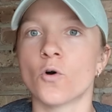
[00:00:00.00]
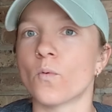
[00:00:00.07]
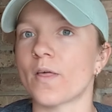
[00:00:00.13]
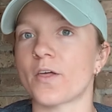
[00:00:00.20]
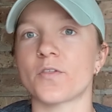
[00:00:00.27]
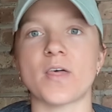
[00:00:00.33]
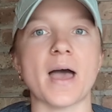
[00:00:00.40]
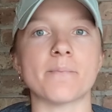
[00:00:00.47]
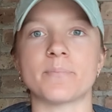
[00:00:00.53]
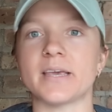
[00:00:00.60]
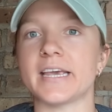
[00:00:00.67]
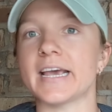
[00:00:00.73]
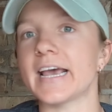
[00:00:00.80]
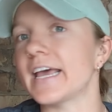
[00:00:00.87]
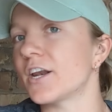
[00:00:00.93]
whether that
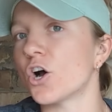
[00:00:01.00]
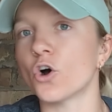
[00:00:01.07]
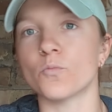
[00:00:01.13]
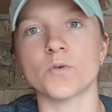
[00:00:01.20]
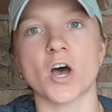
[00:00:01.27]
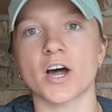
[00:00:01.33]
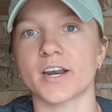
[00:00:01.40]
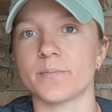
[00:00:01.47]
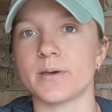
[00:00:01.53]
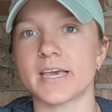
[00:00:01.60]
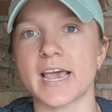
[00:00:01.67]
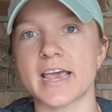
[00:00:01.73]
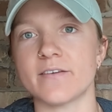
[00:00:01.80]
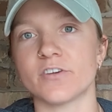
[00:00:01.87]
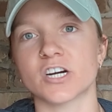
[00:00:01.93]
be in-home naughty
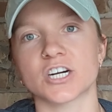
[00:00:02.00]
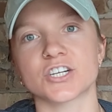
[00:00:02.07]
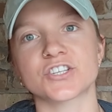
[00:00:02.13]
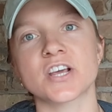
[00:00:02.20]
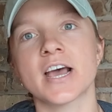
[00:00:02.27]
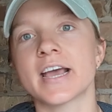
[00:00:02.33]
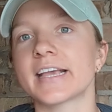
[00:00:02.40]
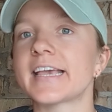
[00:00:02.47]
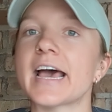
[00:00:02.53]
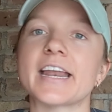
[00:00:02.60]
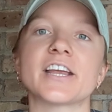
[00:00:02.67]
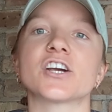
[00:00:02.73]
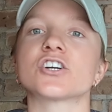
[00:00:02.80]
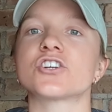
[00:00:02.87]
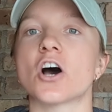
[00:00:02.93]
behaviors,
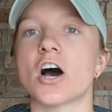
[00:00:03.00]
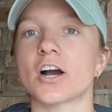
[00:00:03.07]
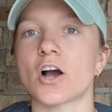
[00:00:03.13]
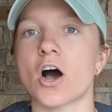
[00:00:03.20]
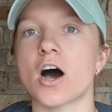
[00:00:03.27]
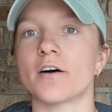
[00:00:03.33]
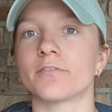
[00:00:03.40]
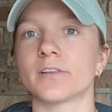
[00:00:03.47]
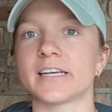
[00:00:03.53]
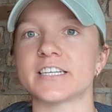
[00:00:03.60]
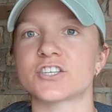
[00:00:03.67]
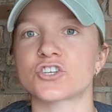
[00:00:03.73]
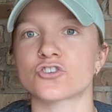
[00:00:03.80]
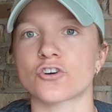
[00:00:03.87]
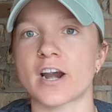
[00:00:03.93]
getting your dog
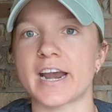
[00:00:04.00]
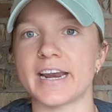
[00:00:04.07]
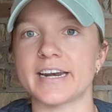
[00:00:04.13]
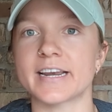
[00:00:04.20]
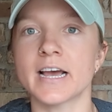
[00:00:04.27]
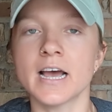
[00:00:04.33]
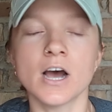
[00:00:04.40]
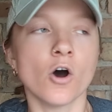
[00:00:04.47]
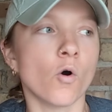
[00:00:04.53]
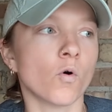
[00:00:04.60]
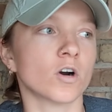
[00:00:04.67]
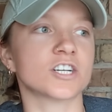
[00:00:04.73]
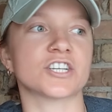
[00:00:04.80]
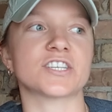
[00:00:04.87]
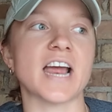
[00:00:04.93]
off-leash trained,
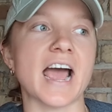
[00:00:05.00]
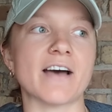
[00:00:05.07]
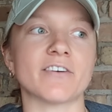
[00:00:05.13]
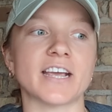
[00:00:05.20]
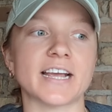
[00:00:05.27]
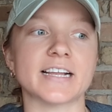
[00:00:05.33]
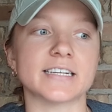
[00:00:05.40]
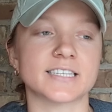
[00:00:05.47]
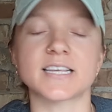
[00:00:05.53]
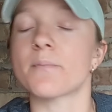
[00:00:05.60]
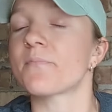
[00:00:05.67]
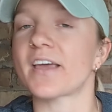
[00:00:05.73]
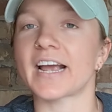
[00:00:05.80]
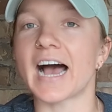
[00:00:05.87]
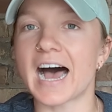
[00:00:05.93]
or just having it
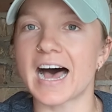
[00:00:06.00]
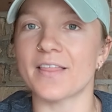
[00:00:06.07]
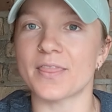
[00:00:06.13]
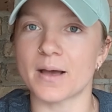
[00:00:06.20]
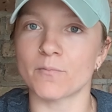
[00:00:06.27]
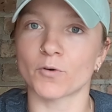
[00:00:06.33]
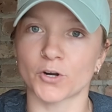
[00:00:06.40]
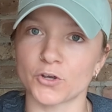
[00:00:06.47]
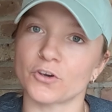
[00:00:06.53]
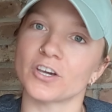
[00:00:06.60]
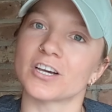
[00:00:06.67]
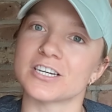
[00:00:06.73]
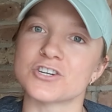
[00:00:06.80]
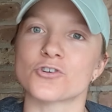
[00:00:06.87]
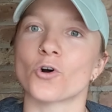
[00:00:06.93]
something on them where you
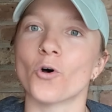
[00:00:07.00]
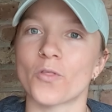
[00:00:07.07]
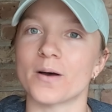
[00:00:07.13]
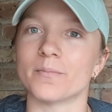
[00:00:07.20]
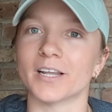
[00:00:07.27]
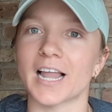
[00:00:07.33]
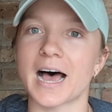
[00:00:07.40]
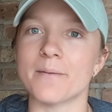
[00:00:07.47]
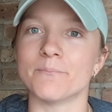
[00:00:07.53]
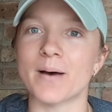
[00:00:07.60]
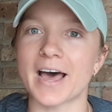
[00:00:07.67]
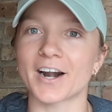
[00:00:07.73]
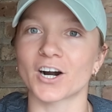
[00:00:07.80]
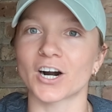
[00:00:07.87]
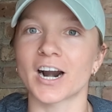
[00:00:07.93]
can control them a lot
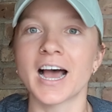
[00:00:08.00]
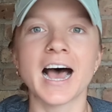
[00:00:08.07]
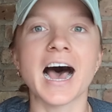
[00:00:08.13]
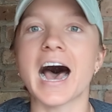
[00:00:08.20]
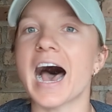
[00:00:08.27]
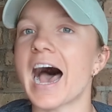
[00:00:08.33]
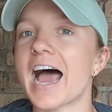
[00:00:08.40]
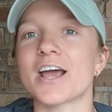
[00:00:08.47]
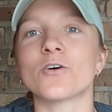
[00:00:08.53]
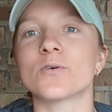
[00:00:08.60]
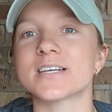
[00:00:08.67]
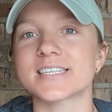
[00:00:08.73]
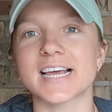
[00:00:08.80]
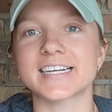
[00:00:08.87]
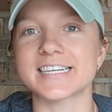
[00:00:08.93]
better. I
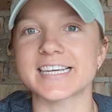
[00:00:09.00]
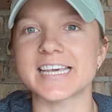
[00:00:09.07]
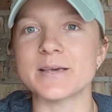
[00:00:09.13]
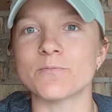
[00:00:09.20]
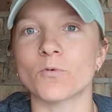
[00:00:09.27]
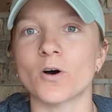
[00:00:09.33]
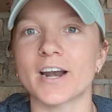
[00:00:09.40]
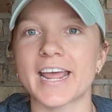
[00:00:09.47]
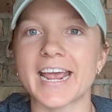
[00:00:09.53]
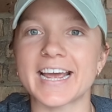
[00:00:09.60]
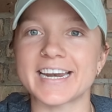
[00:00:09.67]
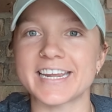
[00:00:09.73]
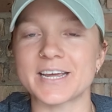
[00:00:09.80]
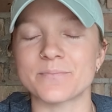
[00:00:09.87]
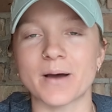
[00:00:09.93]
always like to keep one
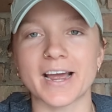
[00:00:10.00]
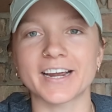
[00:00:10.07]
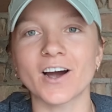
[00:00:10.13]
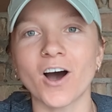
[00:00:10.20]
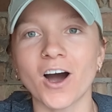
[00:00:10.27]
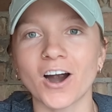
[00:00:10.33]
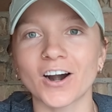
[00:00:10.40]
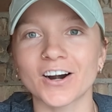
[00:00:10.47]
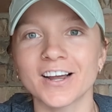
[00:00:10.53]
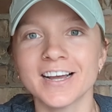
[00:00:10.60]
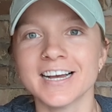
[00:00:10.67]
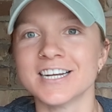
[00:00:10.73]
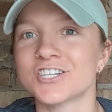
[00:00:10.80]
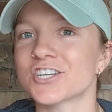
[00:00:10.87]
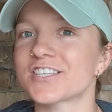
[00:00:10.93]
handy in my car
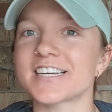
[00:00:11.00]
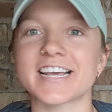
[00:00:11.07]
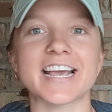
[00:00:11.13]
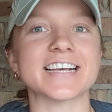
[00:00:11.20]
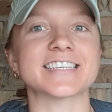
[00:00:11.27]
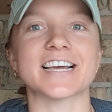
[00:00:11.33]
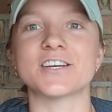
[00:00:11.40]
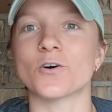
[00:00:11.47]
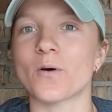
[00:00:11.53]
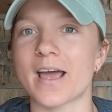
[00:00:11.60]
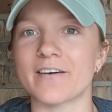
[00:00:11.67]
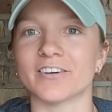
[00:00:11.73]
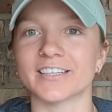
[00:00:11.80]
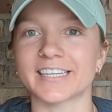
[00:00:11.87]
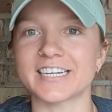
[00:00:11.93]
just in case I don't
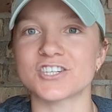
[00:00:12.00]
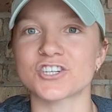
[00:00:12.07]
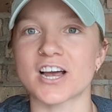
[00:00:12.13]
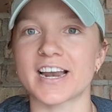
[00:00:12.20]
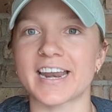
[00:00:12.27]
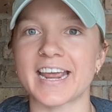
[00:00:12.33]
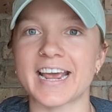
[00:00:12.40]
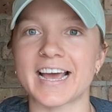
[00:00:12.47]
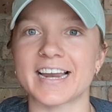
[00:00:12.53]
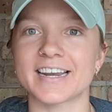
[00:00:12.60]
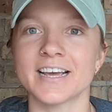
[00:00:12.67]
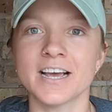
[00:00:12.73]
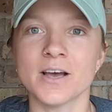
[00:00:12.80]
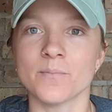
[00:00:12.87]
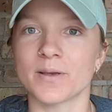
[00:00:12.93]
have a leash on
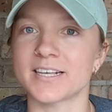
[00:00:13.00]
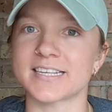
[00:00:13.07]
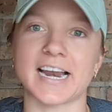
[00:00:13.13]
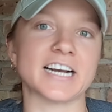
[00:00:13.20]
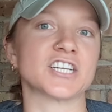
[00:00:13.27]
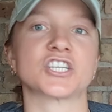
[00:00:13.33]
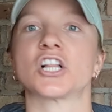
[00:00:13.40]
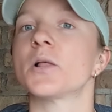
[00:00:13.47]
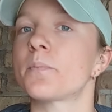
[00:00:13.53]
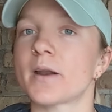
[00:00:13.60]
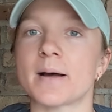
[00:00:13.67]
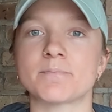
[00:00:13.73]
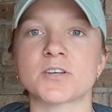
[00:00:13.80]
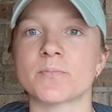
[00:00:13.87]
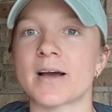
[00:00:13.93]
hand, because then I just clip it
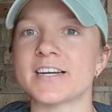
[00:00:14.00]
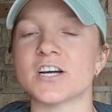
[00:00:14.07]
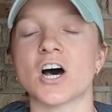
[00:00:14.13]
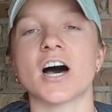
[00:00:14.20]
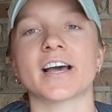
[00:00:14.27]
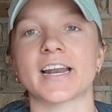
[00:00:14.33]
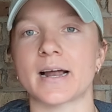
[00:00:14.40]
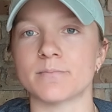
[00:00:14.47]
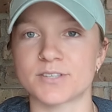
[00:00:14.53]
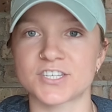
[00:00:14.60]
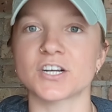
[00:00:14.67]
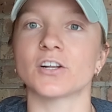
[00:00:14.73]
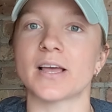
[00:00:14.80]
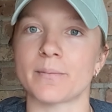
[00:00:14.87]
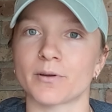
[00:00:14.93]
up to my dog and I'm
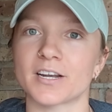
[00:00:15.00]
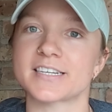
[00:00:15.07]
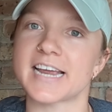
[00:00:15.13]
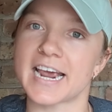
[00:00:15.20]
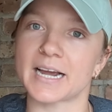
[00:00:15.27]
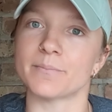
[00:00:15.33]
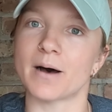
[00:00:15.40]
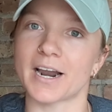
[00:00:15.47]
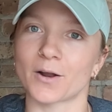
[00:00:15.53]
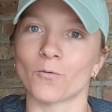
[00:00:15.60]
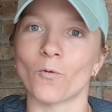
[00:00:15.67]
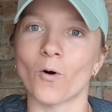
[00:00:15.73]
still able to take him on a